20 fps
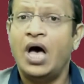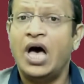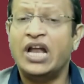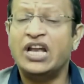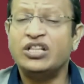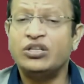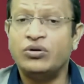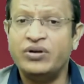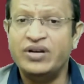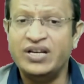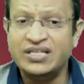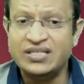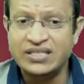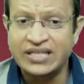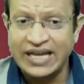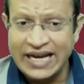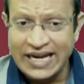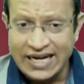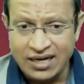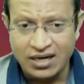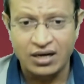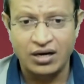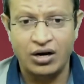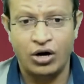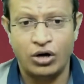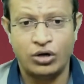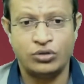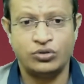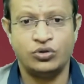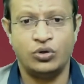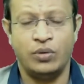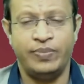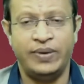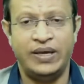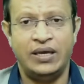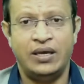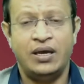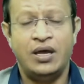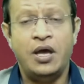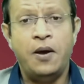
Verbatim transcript: Another one is internal autoscopy.